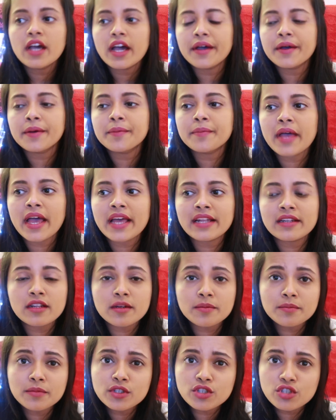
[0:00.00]
And
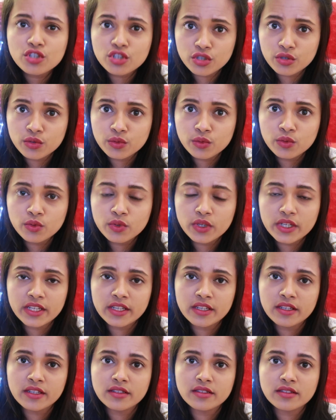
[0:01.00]
number two
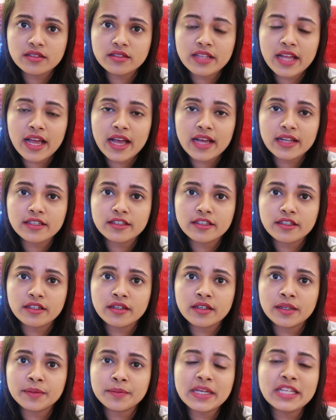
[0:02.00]
is that
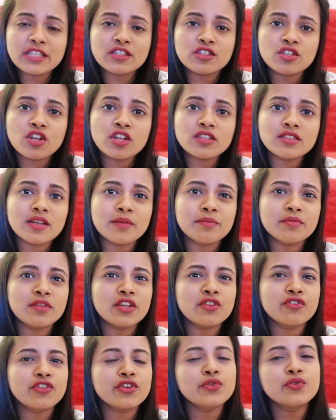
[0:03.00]
it's not
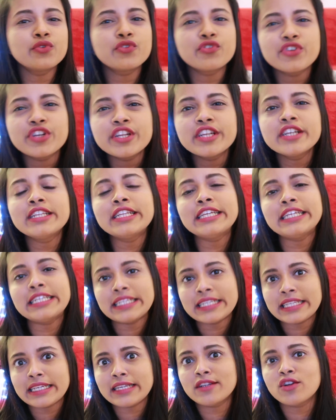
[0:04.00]
something you
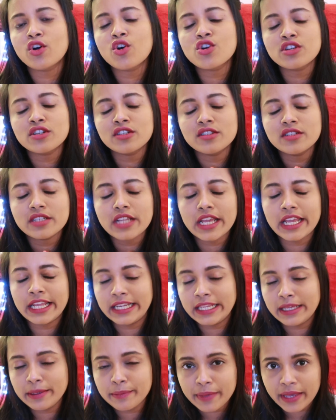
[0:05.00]
really need on a
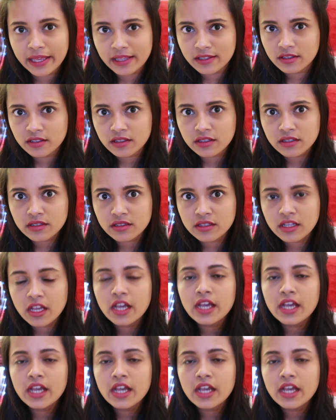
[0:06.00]
daily basis.